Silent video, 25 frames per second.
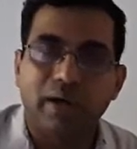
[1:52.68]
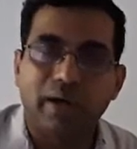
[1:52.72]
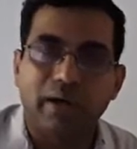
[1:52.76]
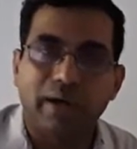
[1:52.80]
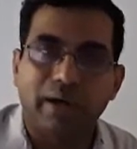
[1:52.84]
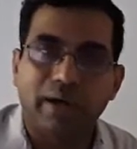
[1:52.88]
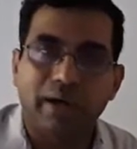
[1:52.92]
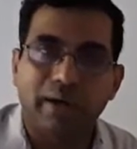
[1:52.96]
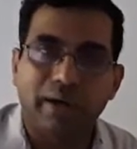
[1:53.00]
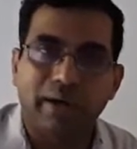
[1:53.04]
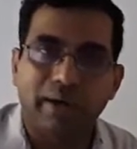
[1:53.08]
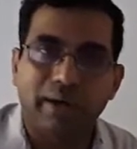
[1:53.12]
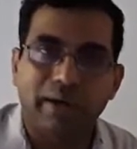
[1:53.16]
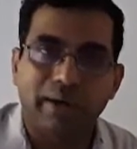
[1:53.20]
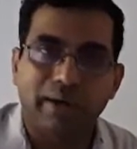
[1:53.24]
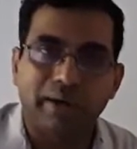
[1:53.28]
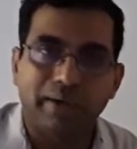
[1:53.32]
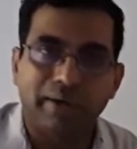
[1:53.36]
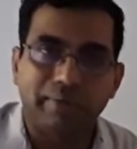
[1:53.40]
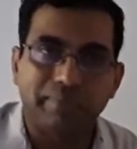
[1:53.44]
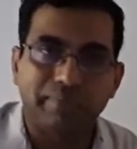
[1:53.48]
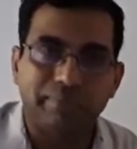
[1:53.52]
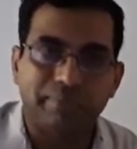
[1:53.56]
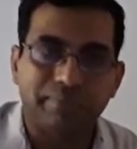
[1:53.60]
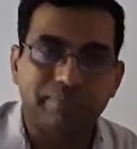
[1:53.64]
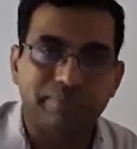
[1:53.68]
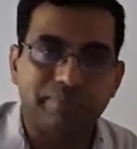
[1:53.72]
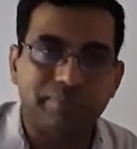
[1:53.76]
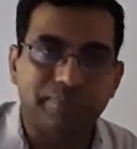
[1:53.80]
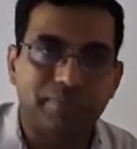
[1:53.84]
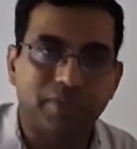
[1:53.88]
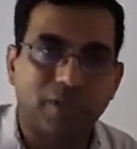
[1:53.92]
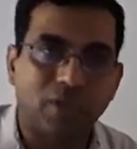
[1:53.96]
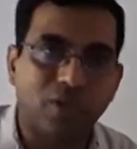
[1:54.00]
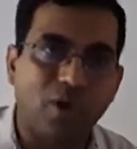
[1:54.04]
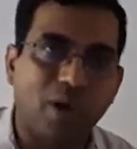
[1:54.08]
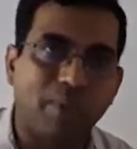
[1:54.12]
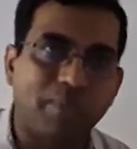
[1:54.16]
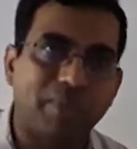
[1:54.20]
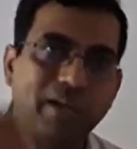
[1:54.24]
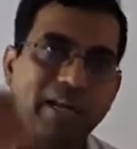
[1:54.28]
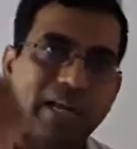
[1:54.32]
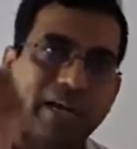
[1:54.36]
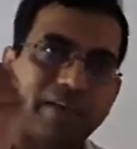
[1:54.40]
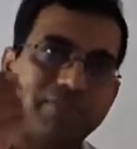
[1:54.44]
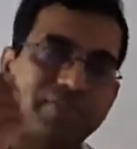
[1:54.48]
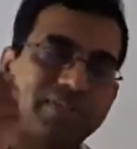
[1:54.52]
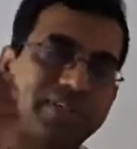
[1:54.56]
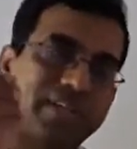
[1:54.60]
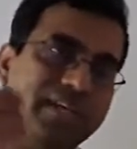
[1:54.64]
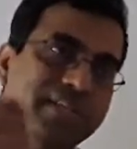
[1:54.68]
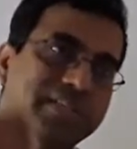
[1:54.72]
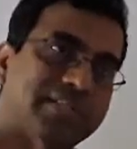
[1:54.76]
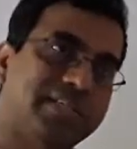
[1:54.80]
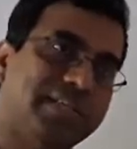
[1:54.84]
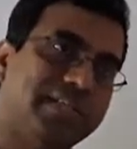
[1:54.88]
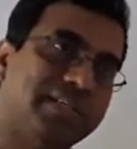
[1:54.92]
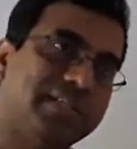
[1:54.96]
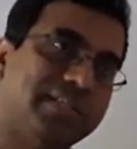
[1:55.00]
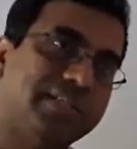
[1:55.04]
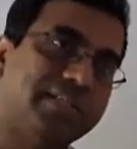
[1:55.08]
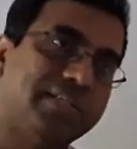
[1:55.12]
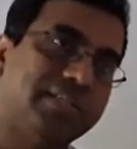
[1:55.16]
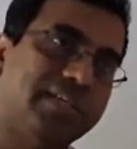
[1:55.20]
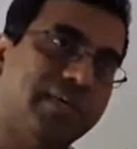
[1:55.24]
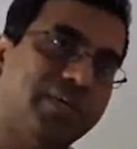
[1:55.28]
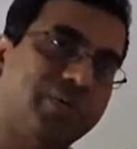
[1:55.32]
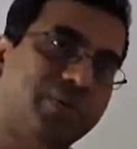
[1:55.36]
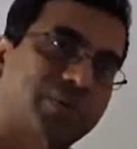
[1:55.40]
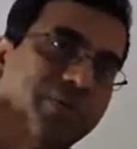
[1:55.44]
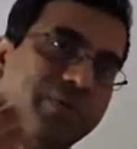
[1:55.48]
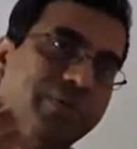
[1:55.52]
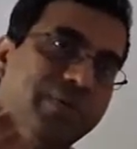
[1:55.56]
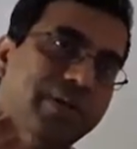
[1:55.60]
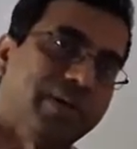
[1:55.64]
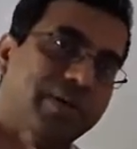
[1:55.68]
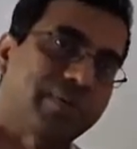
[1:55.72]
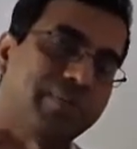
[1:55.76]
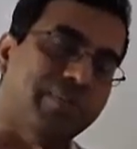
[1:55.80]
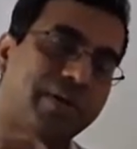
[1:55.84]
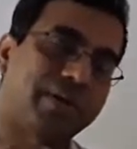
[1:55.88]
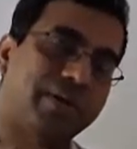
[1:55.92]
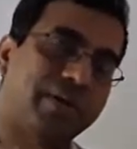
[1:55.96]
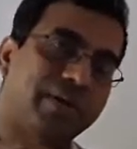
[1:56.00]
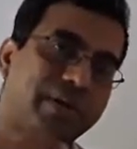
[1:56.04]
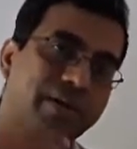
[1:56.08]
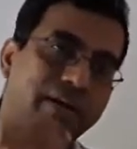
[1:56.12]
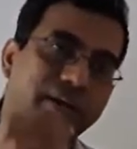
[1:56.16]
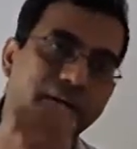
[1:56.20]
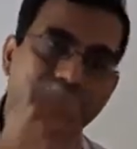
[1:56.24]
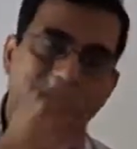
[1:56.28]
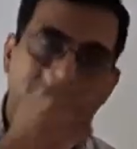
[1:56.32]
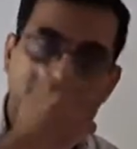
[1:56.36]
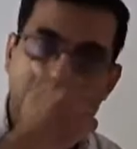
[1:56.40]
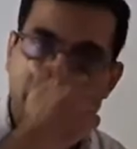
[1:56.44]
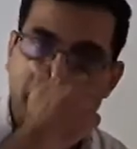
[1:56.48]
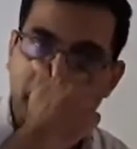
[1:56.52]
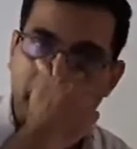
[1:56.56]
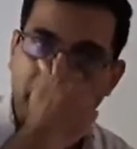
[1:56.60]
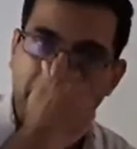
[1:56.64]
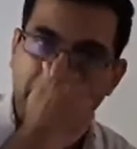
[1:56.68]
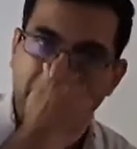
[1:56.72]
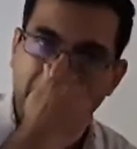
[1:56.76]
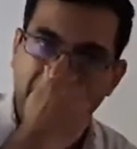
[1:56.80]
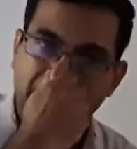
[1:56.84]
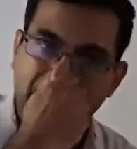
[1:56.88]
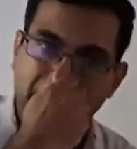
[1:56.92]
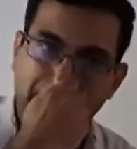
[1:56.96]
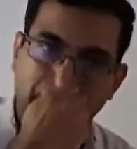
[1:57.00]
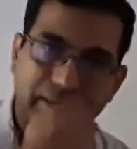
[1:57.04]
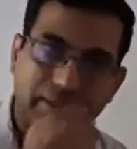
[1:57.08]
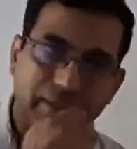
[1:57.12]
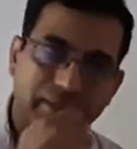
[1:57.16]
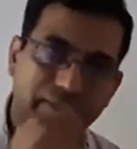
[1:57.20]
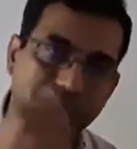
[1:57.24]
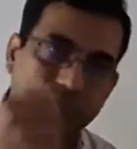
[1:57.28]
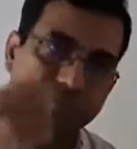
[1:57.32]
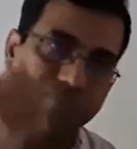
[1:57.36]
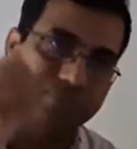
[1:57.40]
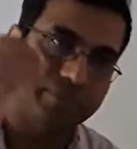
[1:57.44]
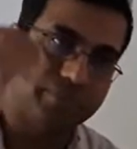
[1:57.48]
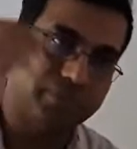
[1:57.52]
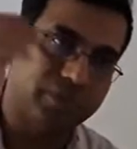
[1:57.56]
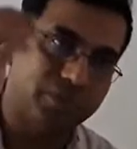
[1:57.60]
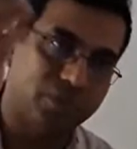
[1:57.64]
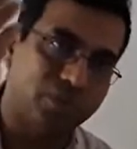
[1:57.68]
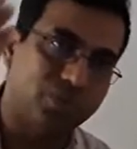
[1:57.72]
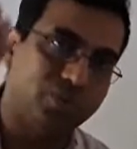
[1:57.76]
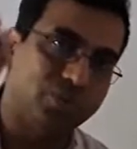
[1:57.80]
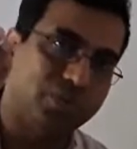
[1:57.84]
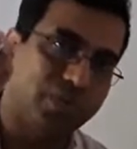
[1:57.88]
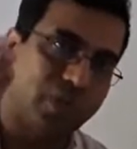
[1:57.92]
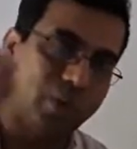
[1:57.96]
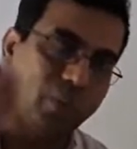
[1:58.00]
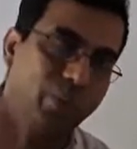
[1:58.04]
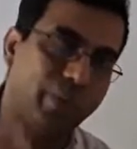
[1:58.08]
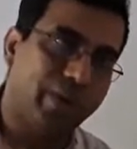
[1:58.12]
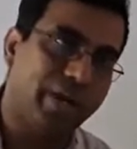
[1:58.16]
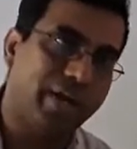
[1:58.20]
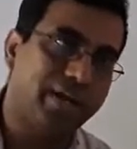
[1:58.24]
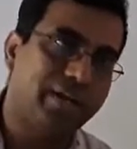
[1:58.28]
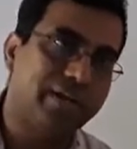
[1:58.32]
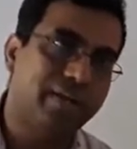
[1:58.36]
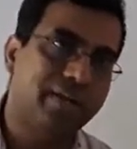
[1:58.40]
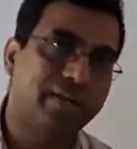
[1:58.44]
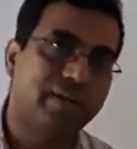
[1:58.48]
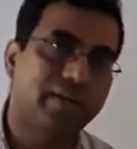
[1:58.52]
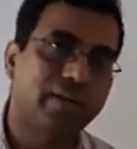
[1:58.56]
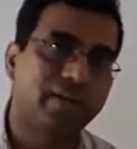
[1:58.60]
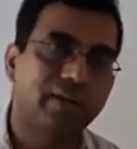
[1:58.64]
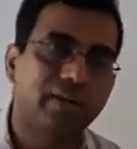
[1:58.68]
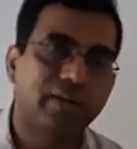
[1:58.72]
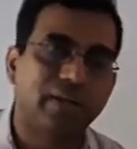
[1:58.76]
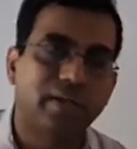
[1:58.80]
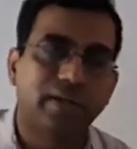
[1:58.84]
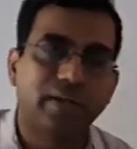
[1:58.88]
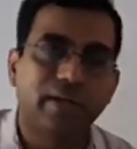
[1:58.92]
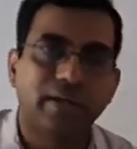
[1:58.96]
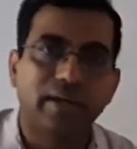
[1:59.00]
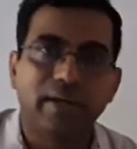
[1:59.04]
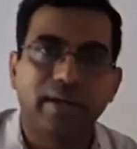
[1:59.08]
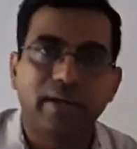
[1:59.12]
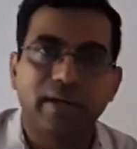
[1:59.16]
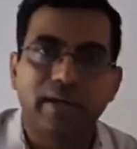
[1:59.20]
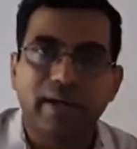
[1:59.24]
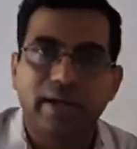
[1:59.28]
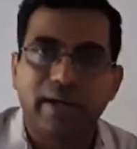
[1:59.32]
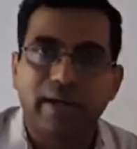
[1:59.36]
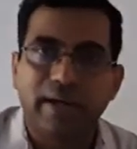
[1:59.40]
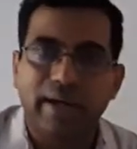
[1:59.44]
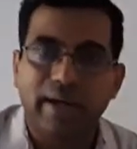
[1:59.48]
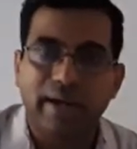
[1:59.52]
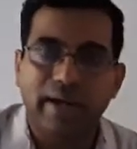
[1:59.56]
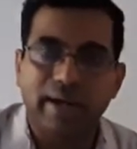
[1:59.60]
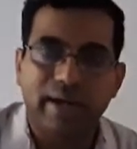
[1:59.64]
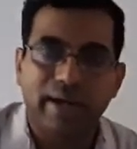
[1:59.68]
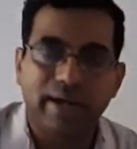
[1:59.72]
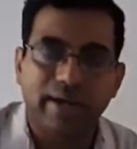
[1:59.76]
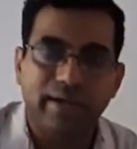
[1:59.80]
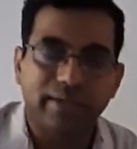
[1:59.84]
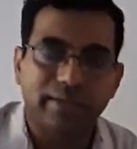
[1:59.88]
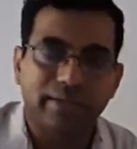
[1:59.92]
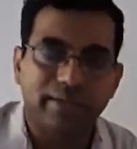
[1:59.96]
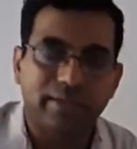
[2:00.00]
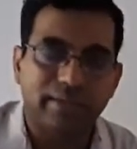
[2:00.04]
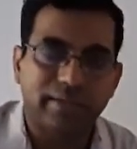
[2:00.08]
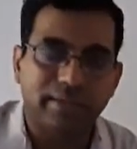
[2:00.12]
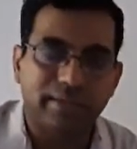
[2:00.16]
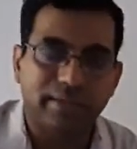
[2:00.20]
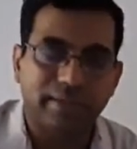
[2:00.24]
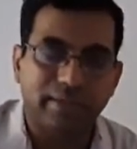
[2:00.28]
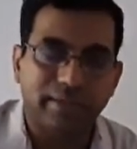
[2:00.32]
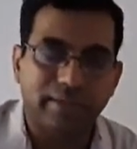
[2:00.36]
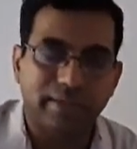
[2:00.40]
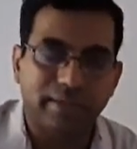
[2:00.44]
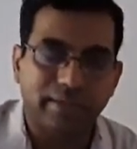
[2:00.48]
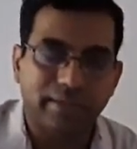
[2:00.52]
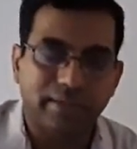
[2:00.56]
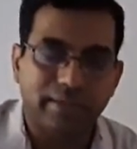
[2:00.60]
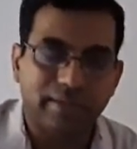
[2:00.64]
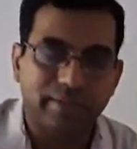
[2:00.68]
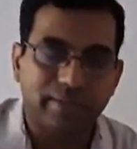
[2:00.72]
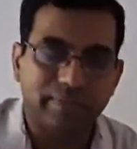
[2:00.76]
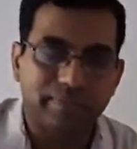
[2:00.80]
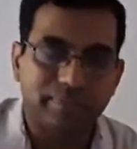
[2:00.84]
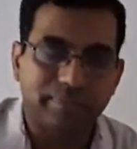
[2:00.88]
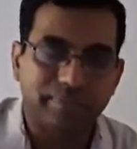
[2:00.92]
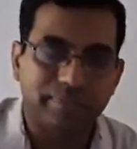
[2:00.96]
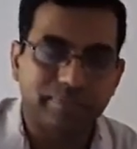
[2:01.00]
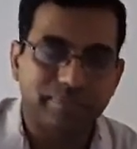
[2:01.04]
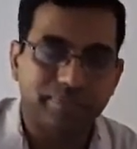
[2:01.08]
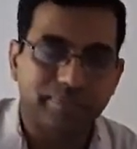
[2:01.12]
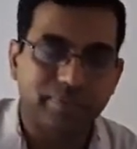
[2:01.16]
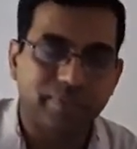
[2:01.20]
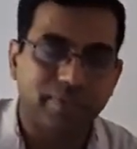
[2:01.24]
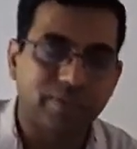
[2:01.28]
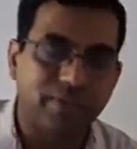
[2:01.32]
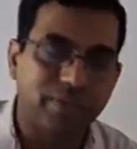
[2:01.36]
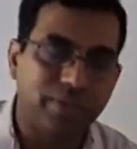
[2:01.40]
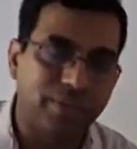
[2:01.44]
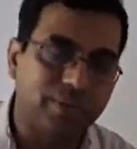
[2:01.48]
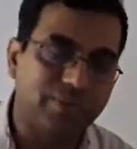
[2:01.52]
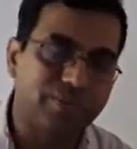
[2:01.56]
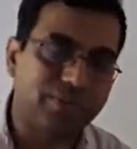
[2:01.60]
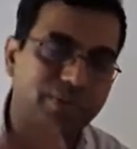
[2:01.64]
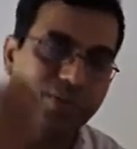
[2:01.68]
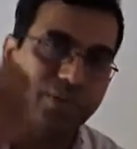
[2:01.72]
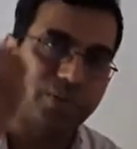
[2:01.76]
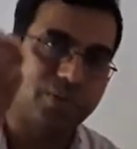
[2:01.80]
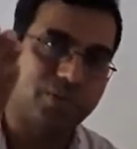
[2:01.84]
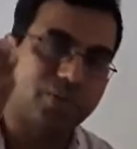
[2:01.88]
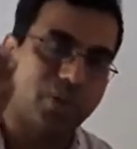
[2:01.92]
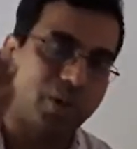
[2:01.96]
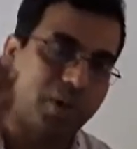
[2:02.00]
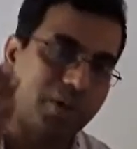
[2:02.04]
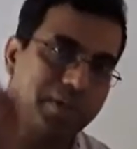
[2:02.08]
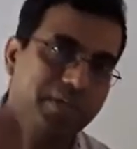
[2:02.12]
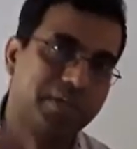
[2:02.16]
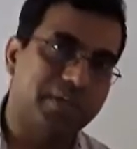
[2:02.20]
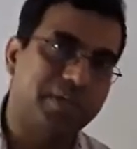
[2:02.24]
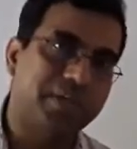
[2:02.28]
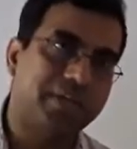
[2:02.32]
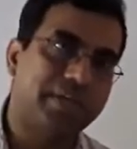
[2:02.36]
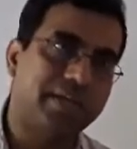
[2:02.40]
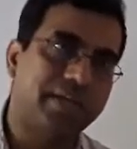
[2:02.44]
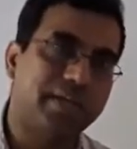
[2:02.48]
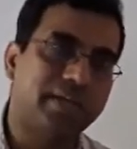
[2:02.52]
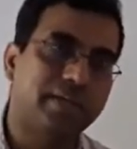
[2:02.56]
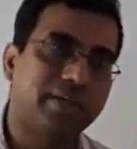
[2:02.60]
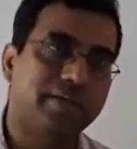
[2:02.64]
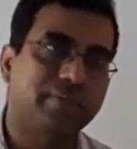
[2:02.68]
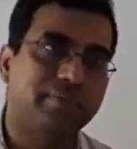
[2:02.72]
The common lifestyle changes that you would recommend are losing weight and reducing the salt intake,